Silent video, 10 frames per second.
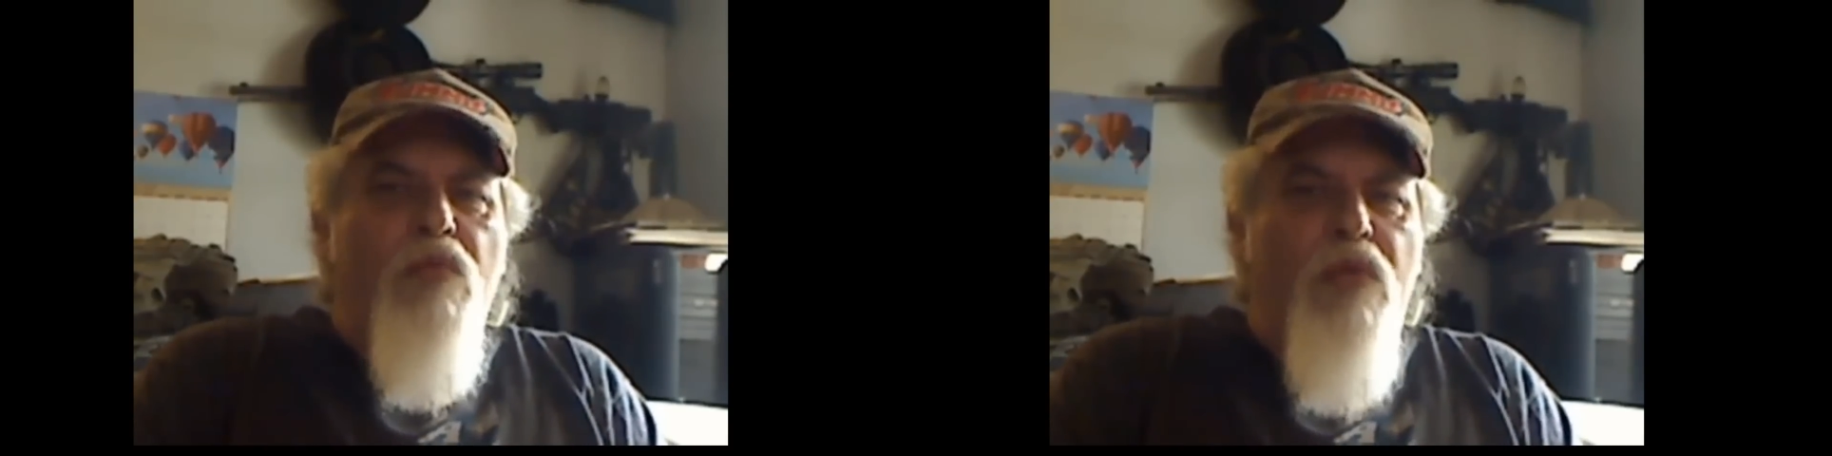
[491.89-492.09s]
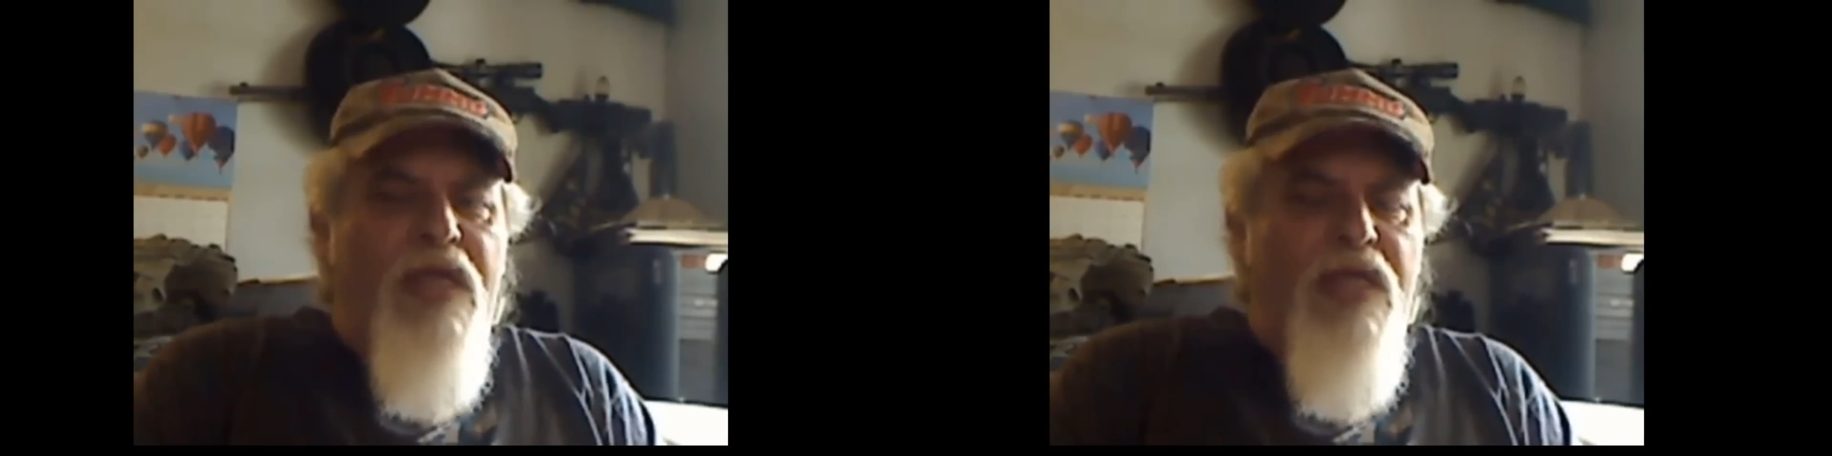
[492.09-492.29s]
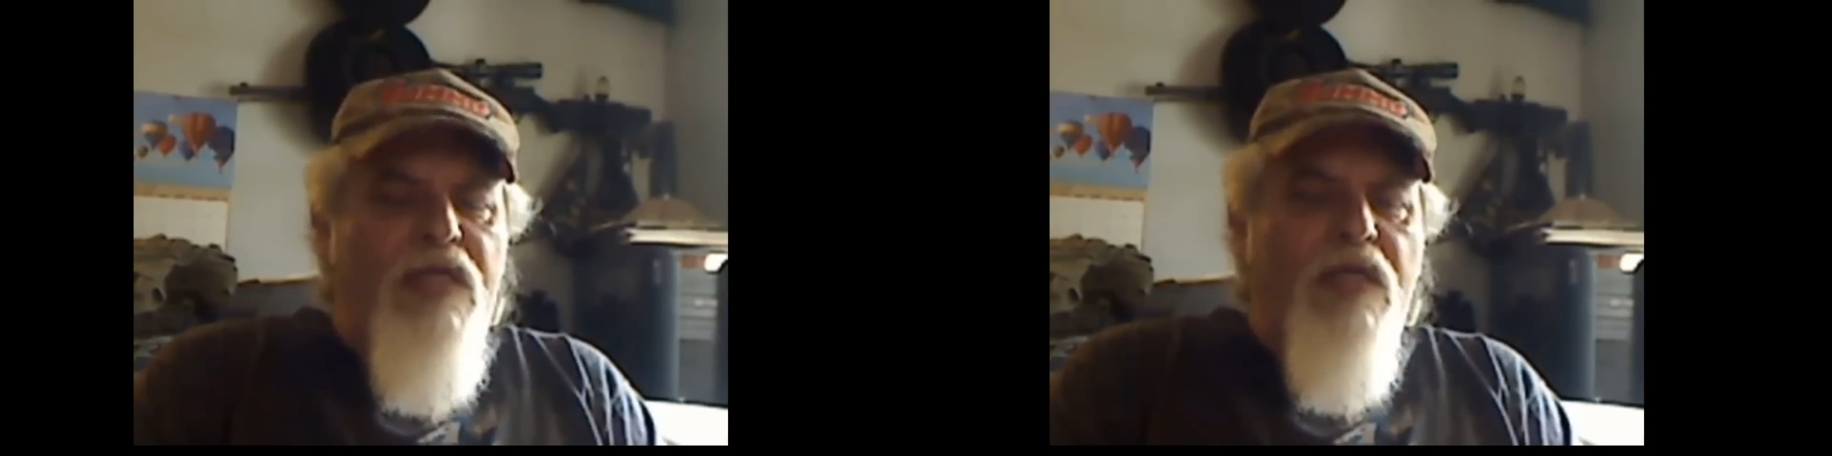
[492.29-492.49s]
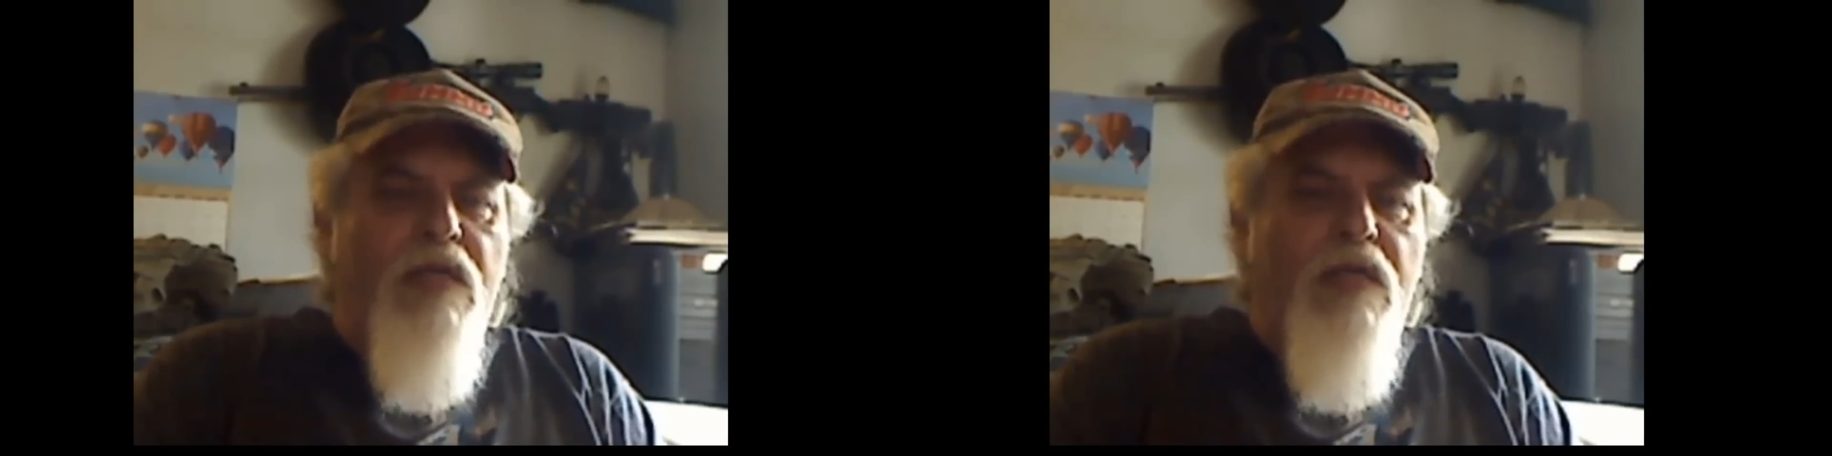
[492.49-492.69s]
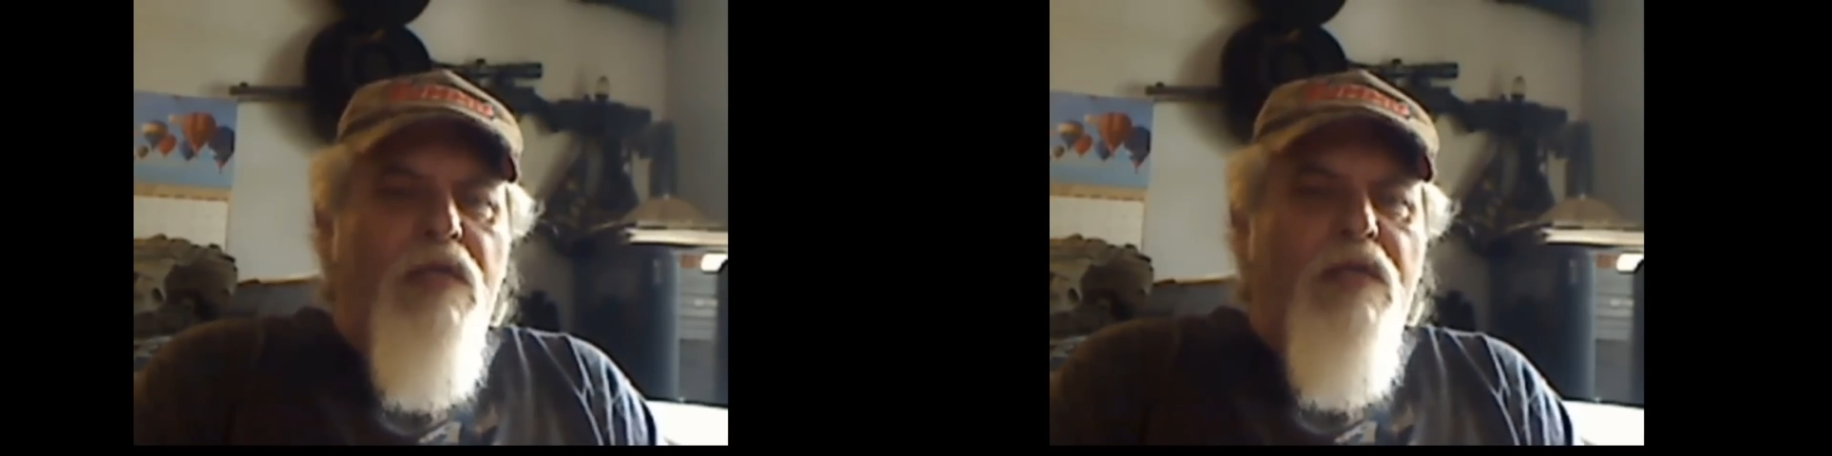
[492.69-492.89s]
read
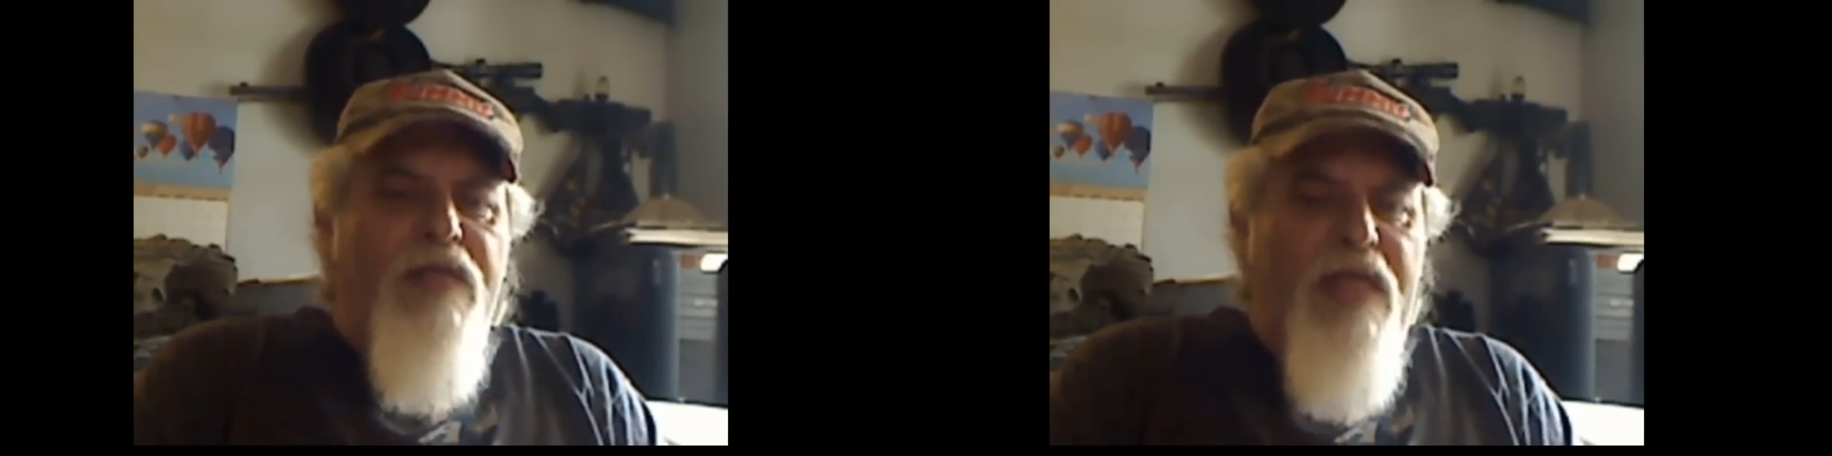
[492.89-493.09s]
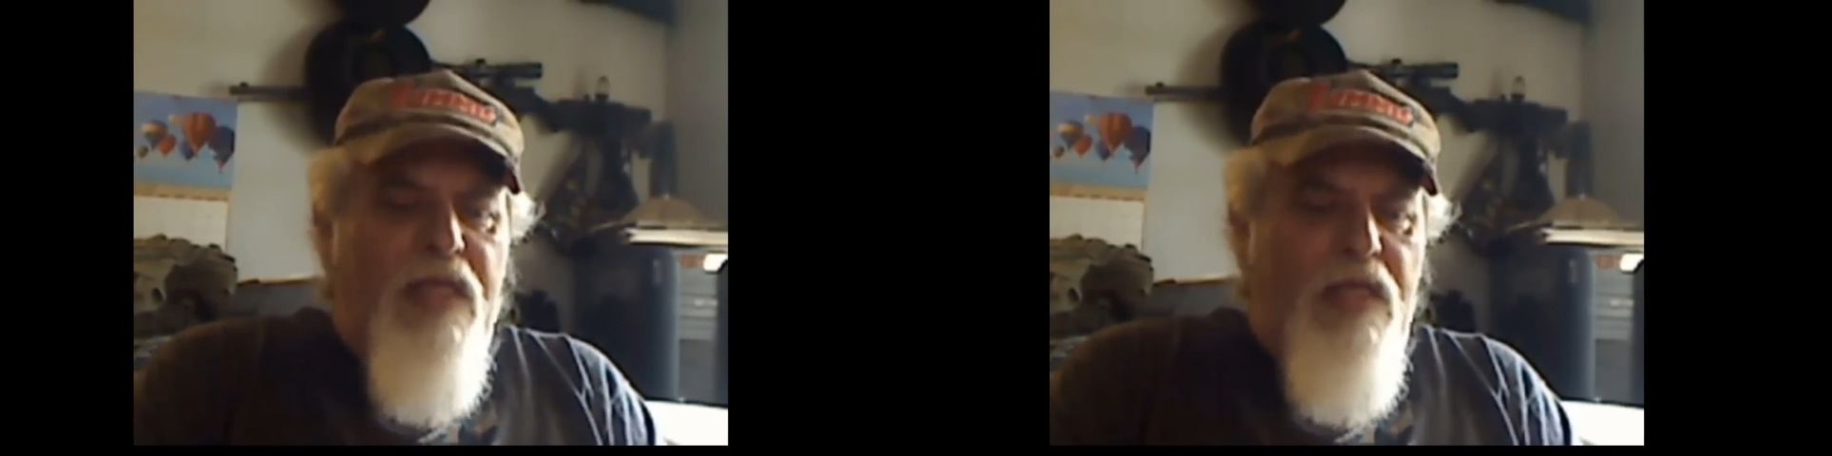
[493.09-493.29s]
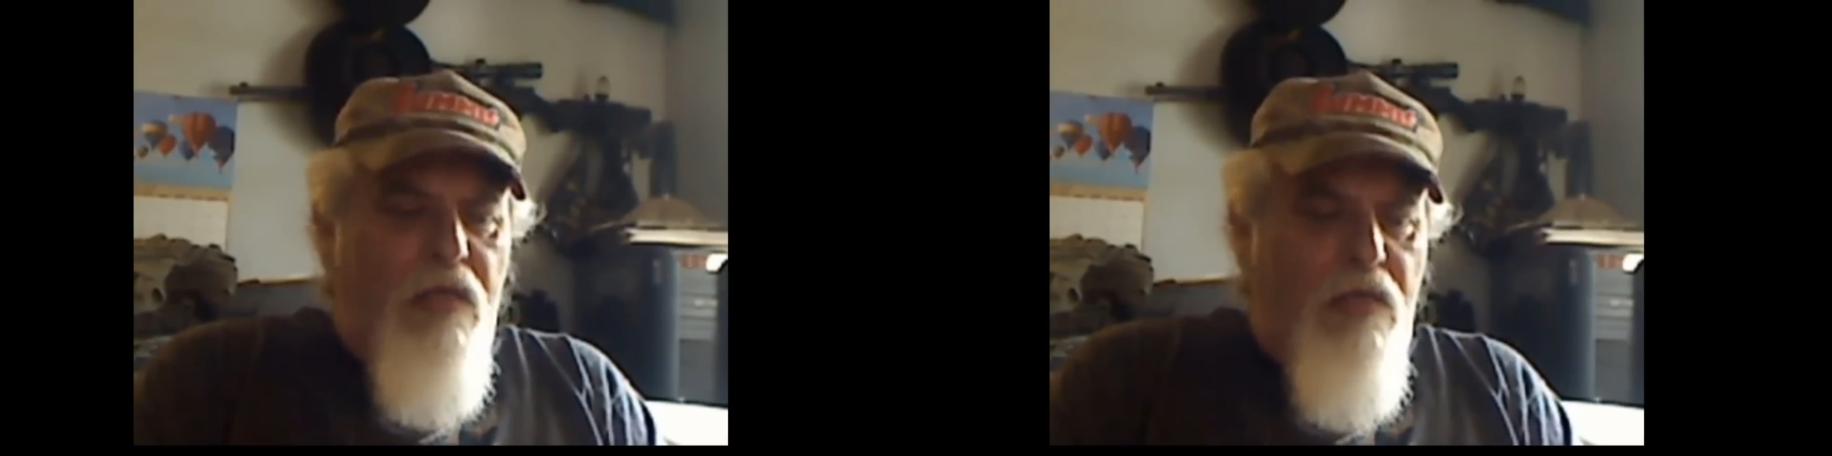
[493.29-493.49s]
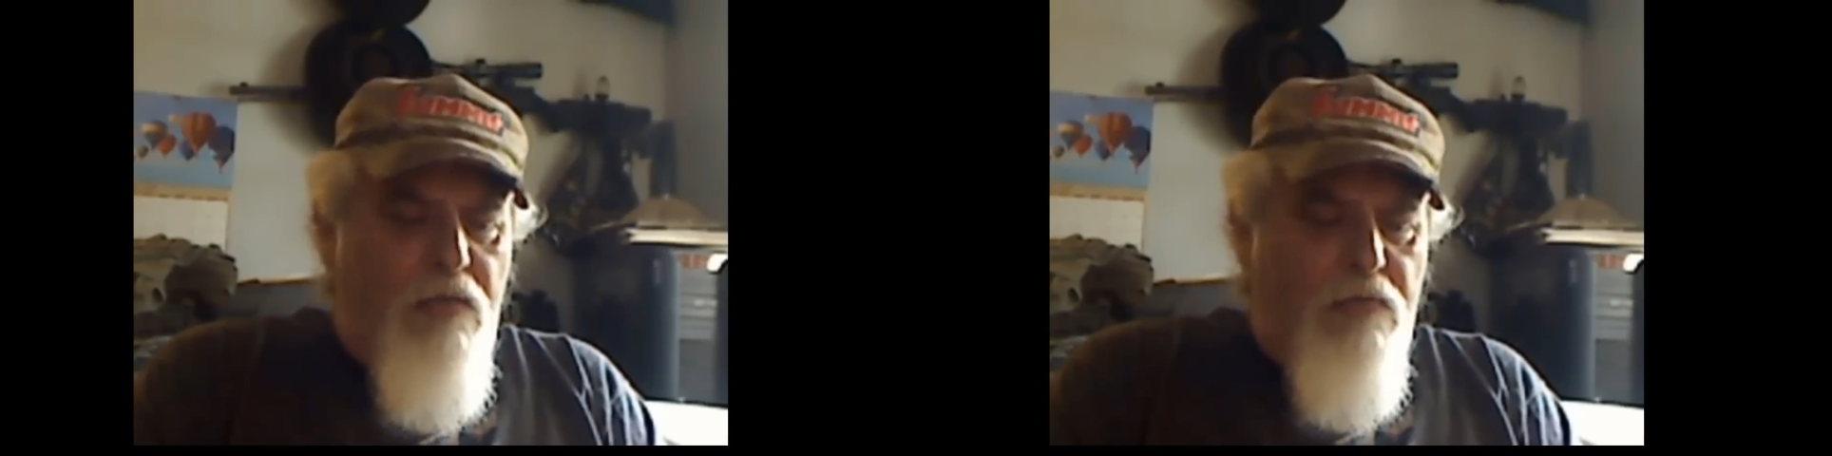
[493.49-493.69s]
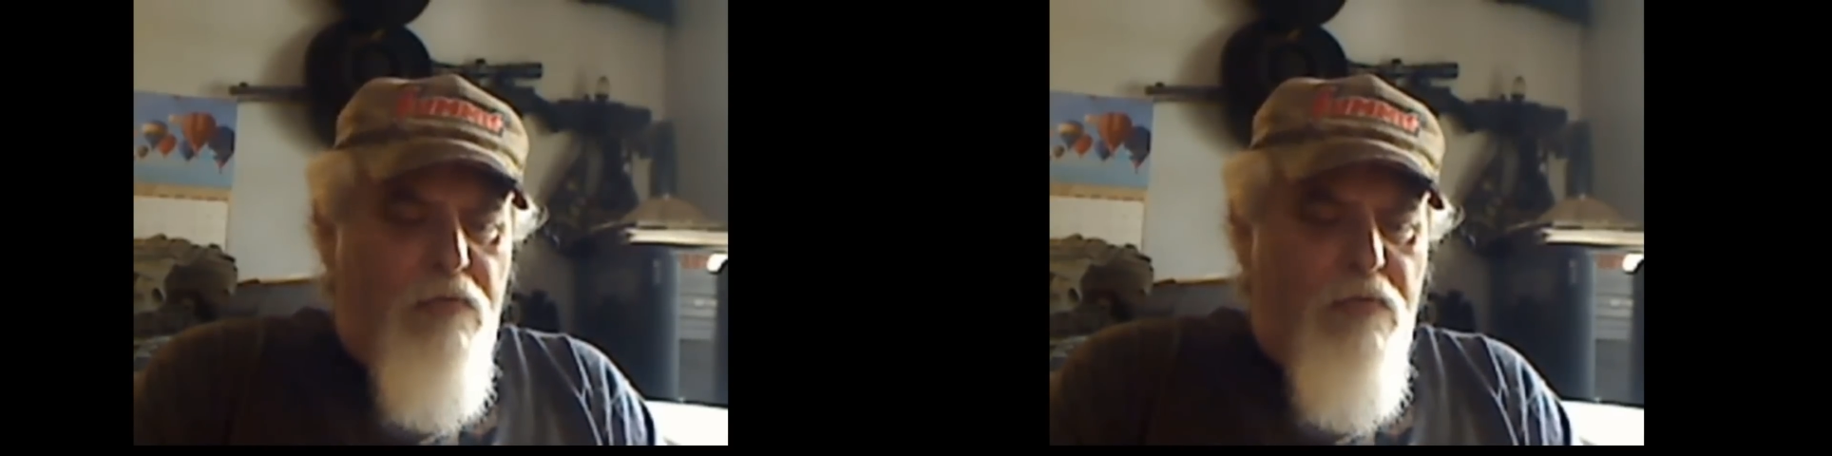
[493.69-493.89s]
the